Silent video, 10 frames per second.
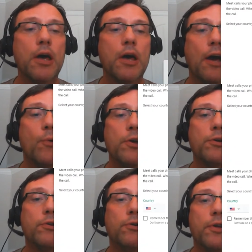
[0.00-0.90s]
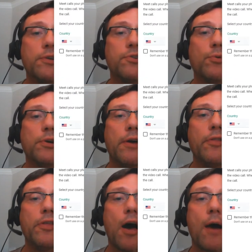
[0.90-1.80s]
And when you do this, it will give you
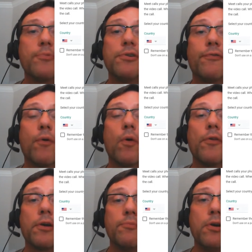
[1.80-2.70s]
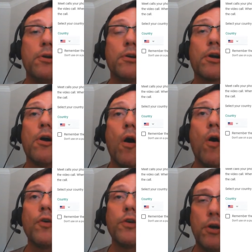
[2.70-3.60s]
the option for the computer to
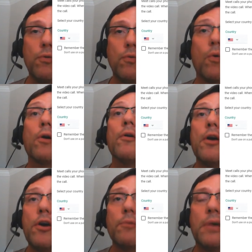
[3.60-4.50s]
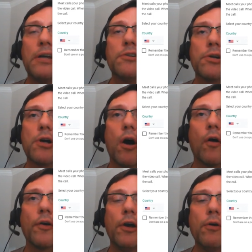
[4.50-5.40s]
call you or your Meet to
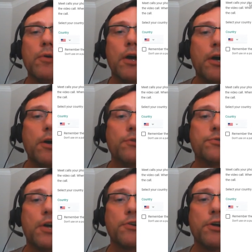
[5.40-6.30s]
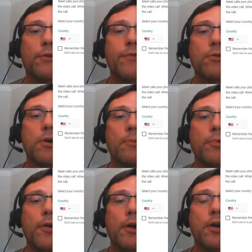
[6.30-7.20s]
call you. You just enter your phone number
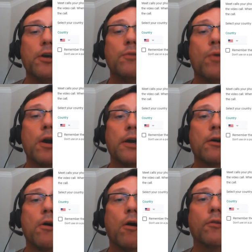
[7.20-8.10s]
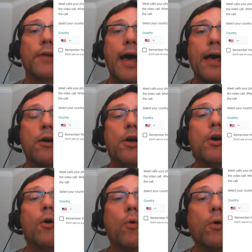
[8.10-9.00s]
there that you'd want to get called at,
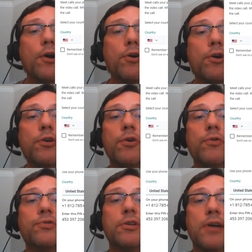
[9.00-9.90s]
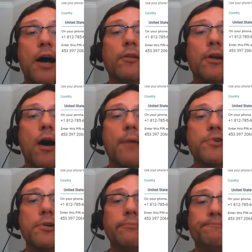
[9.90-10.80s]
or you can use the dial-in option,